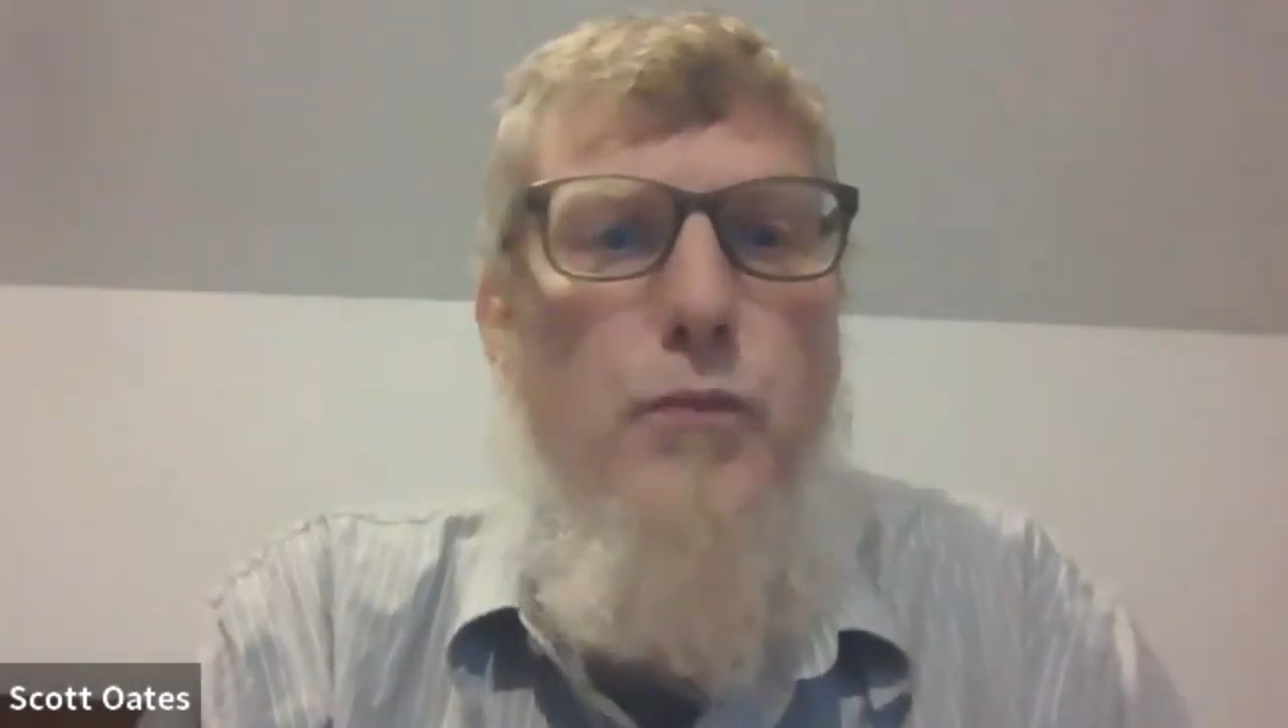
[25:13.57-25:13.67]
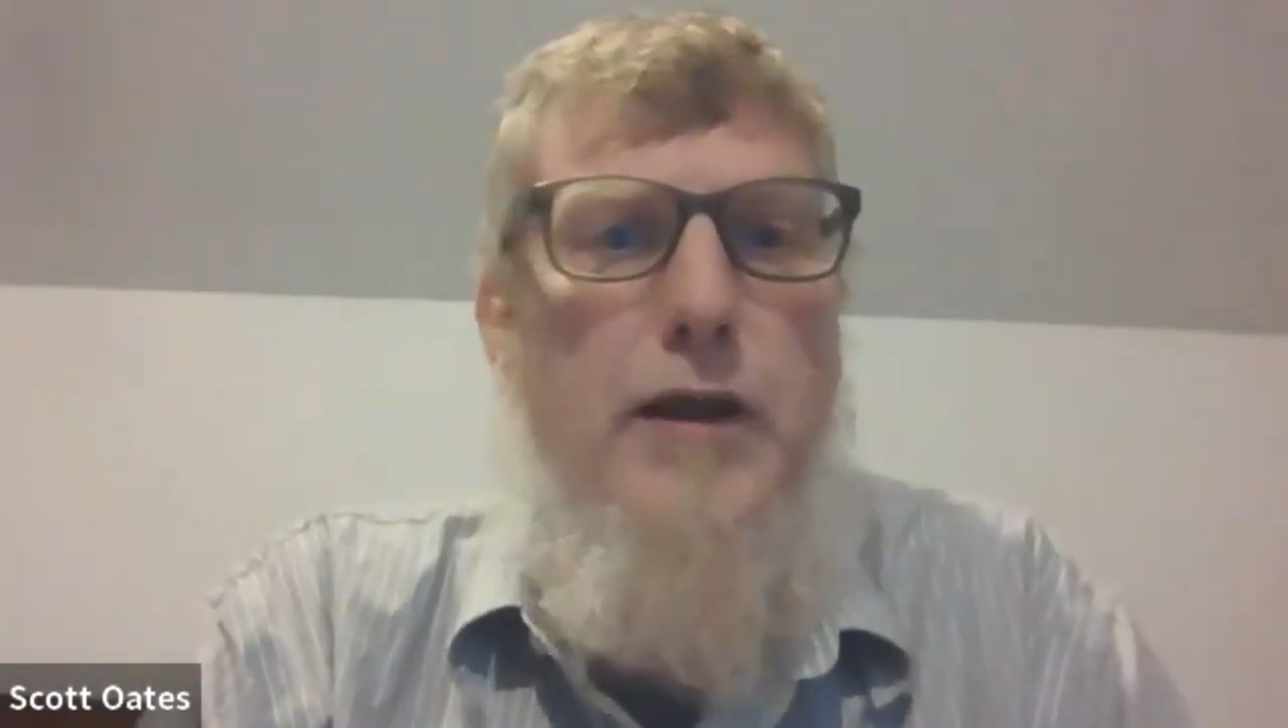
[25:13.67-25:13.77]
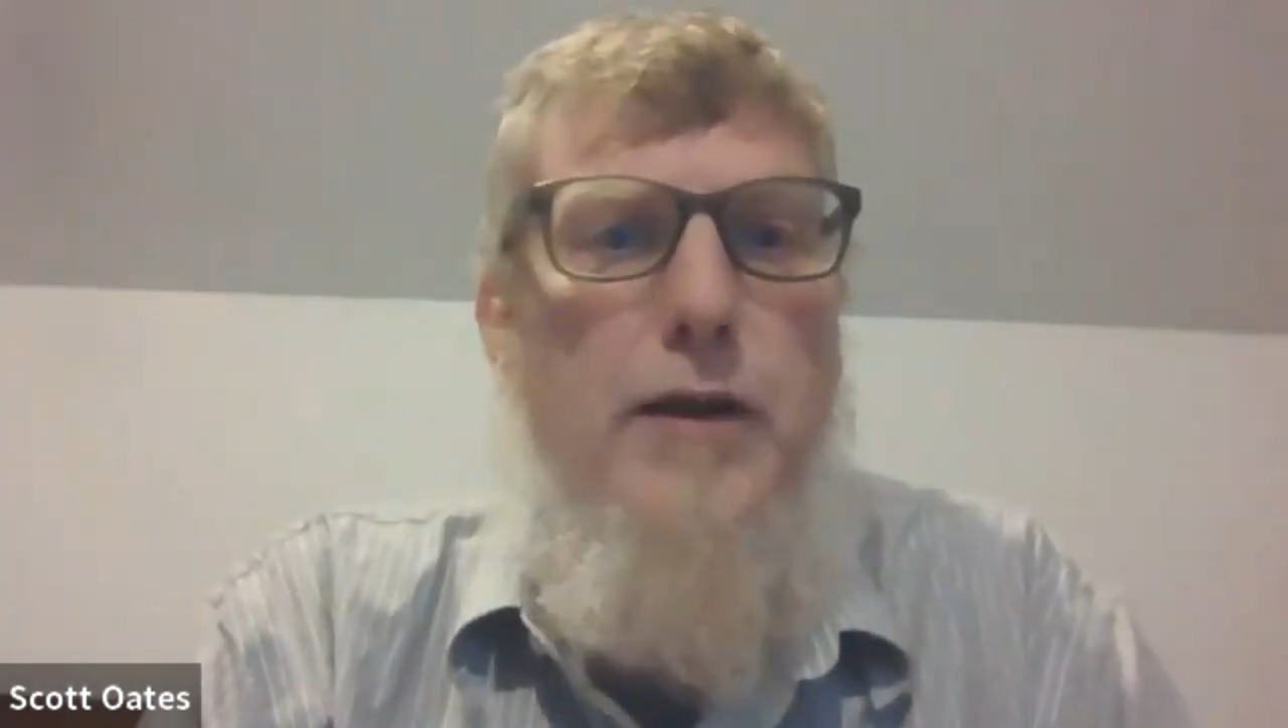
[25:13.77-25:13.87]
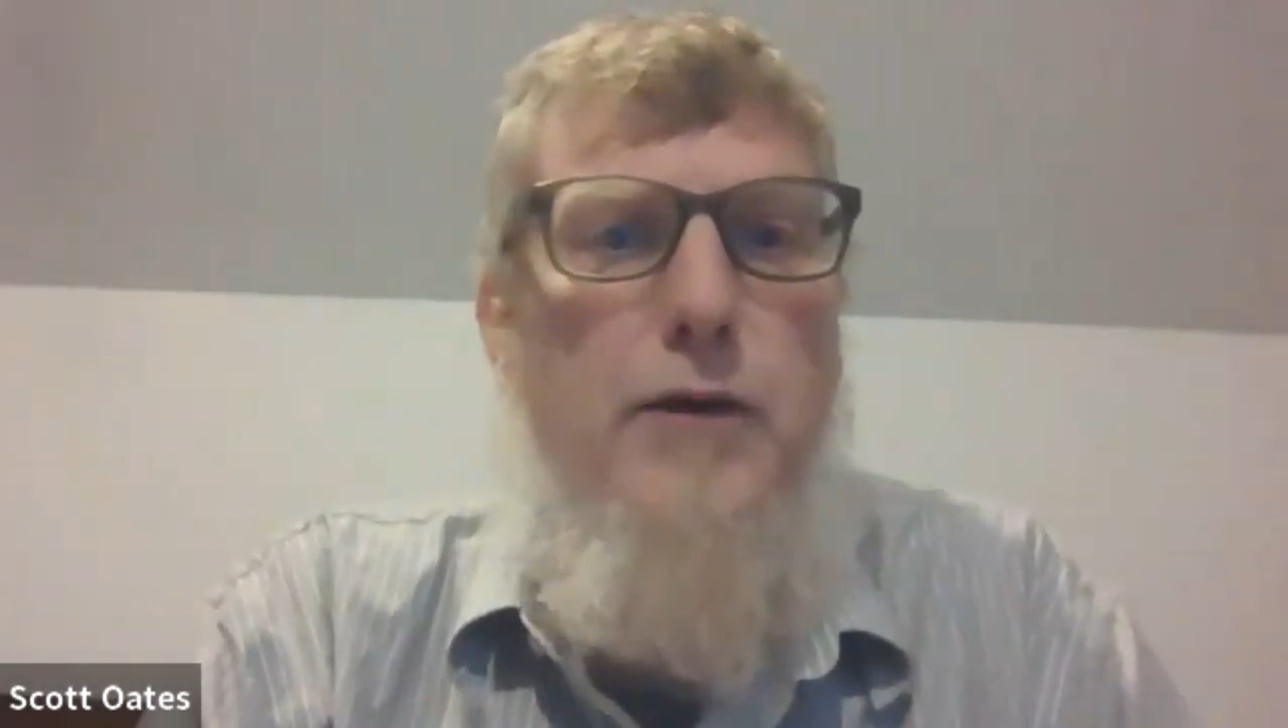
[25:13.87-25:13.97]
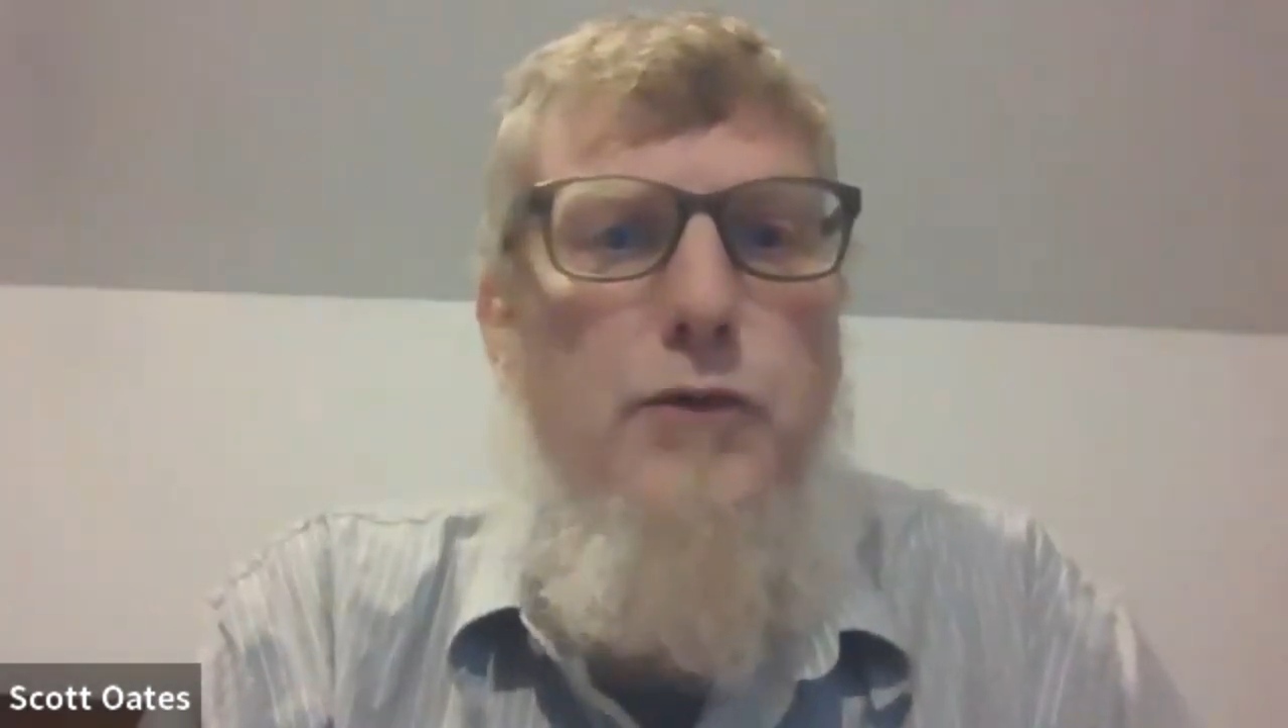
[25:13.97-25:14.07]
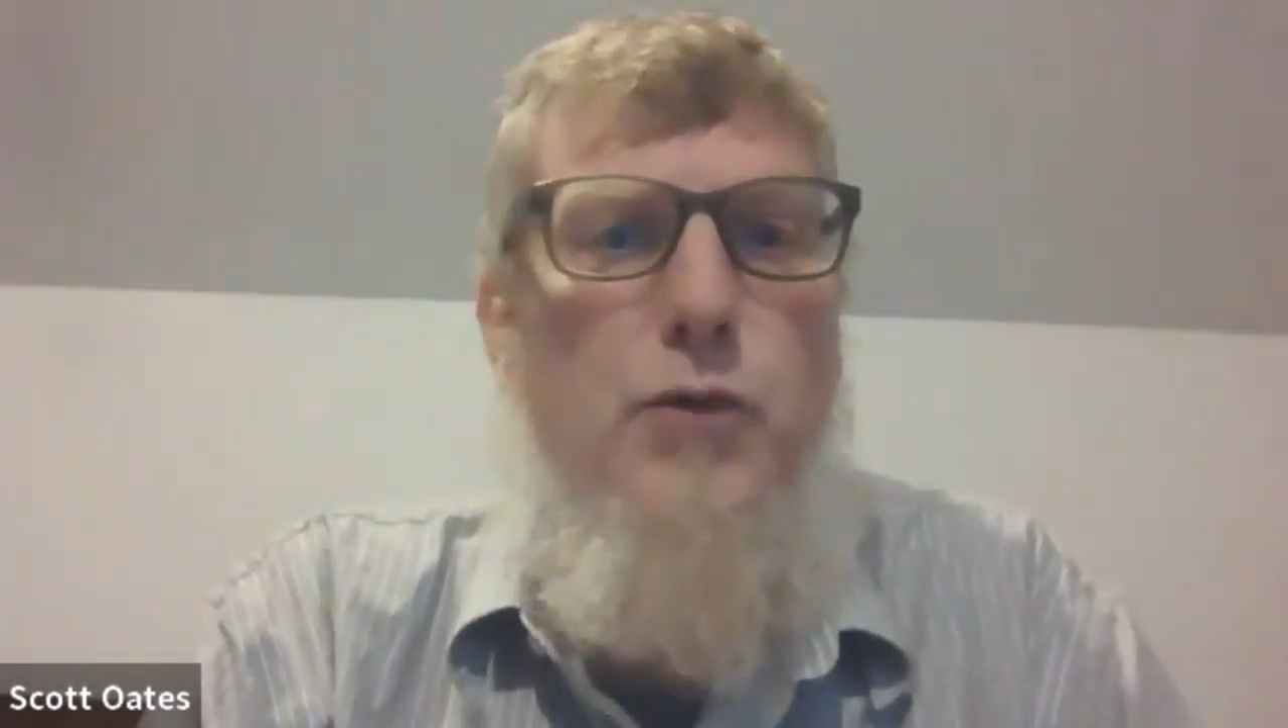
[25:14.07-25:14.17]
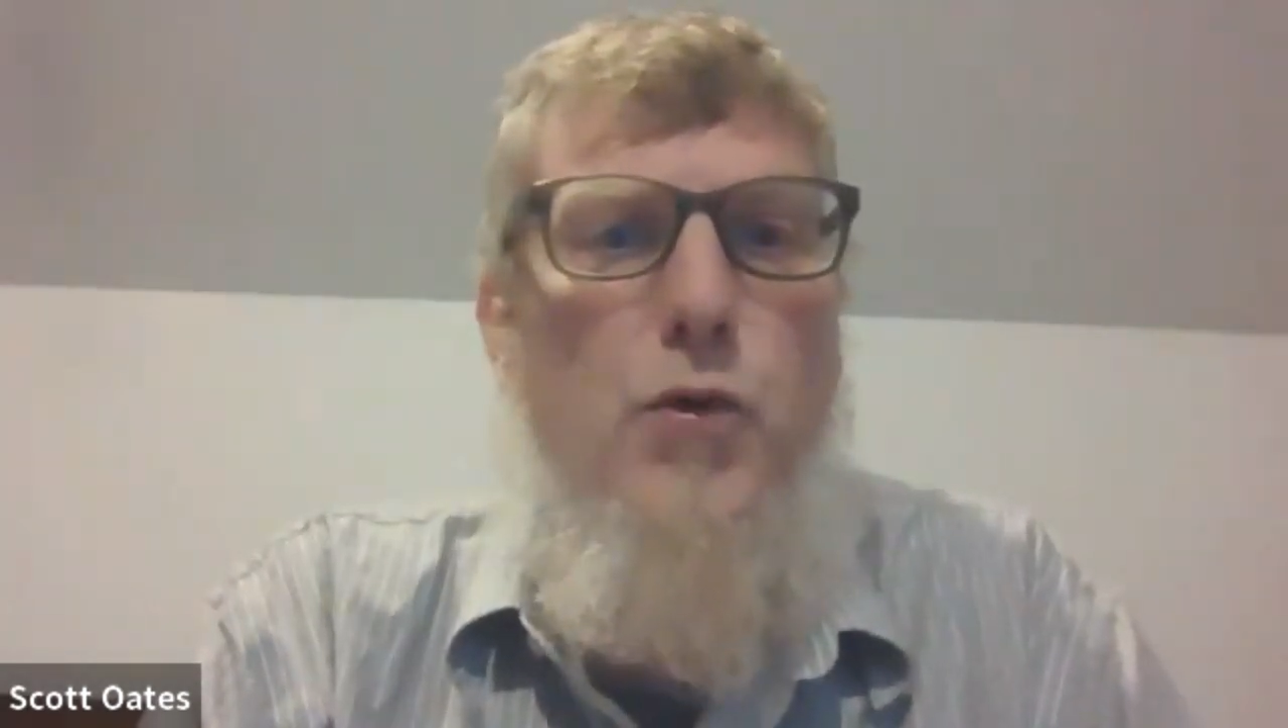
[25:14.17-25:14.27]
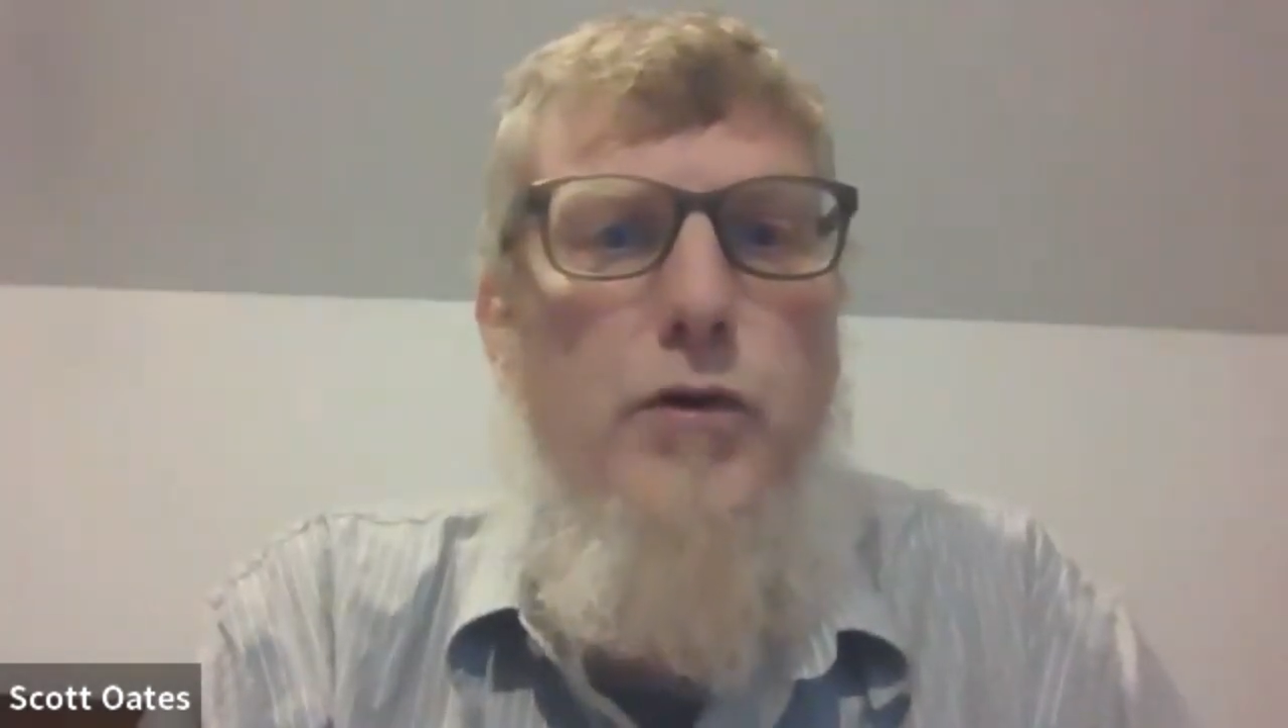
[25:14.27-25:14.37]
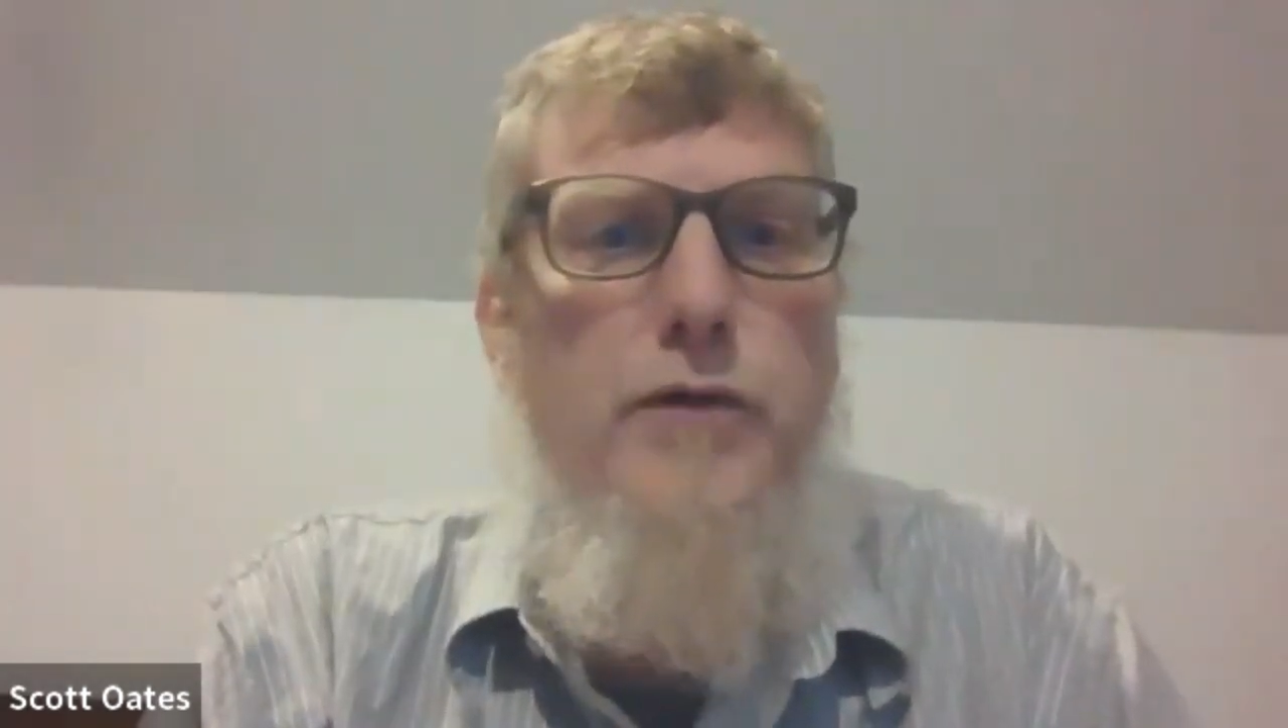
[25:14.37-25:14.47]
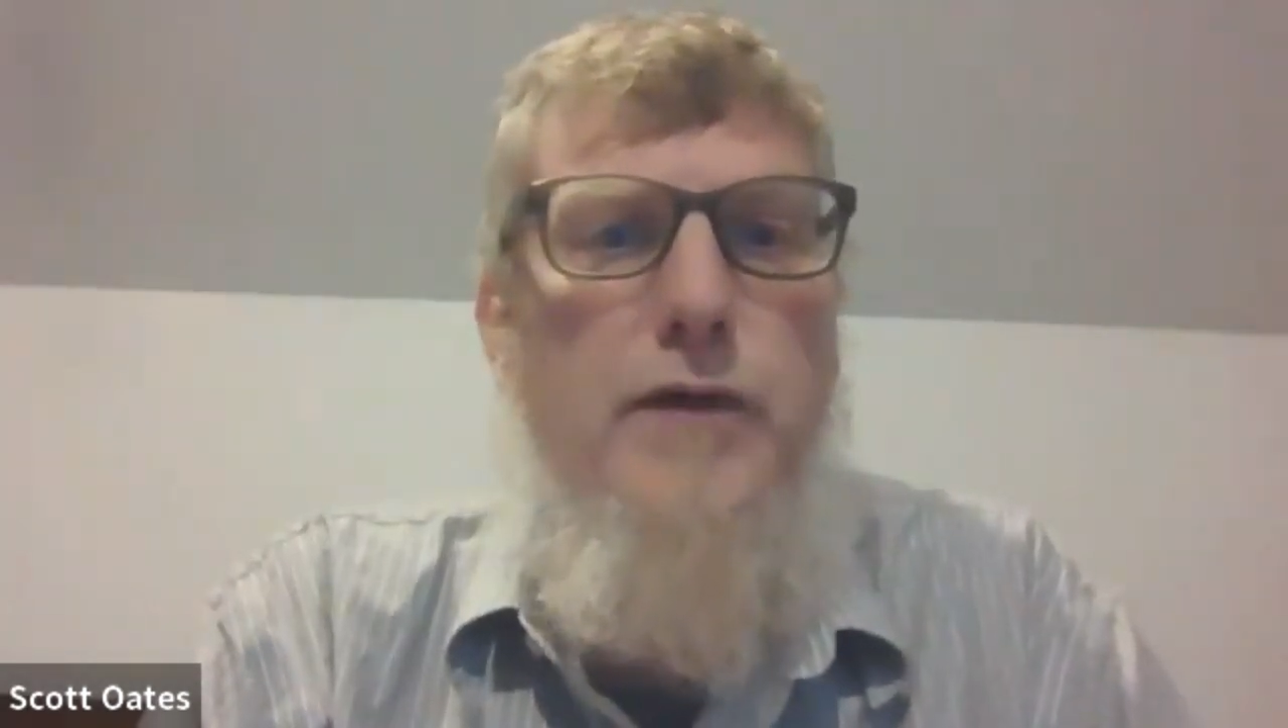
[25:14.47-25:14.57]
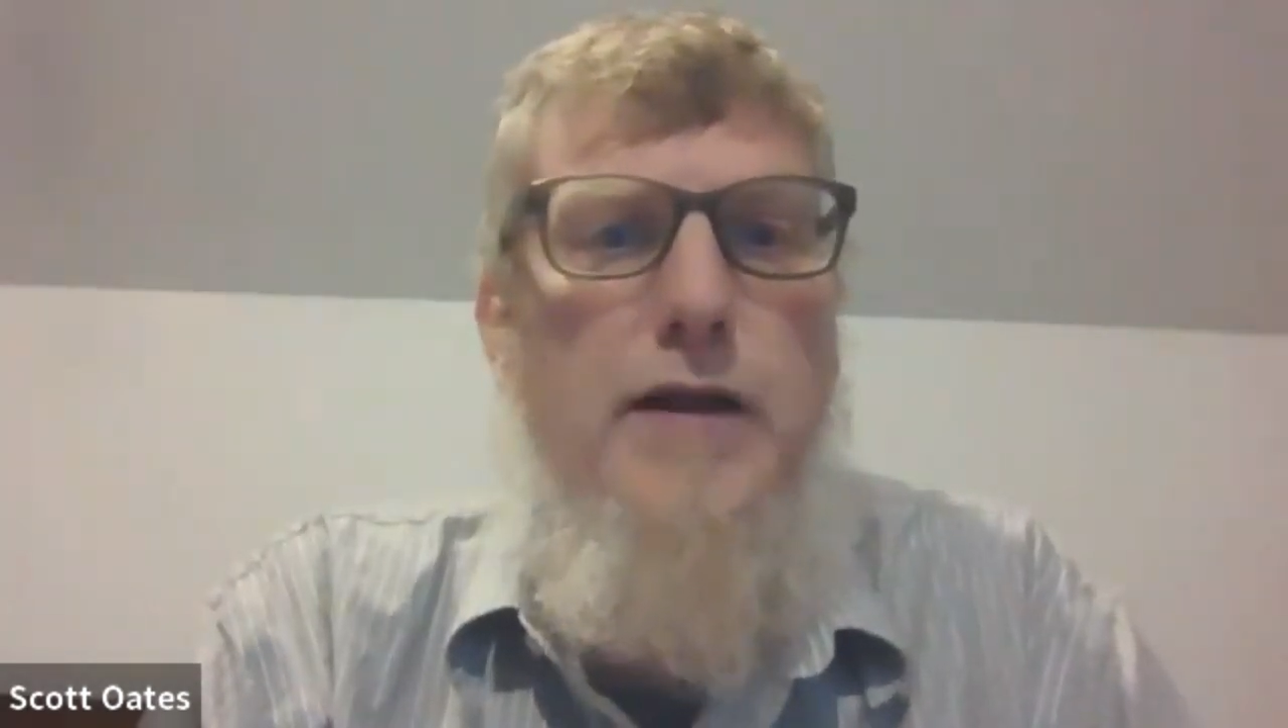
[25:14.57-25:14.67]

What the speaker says: geared towards